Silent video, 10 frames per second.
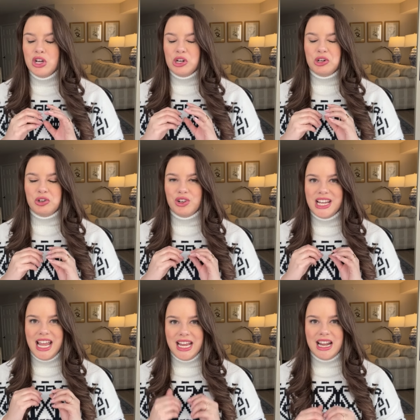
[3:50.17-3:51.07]

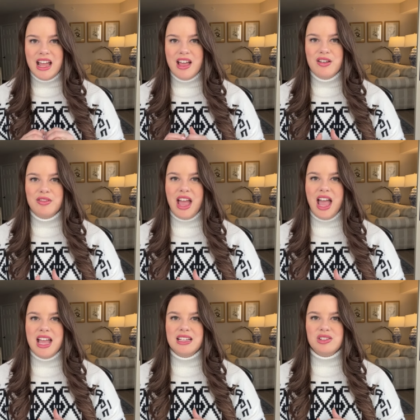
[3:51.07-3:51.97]
creative
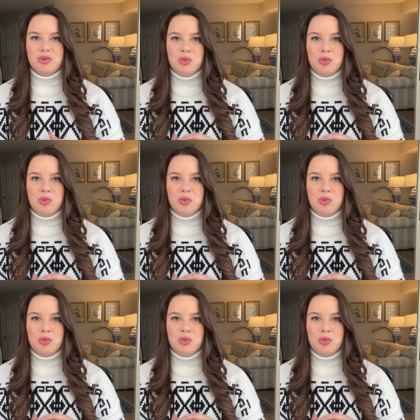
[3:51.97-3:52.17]
and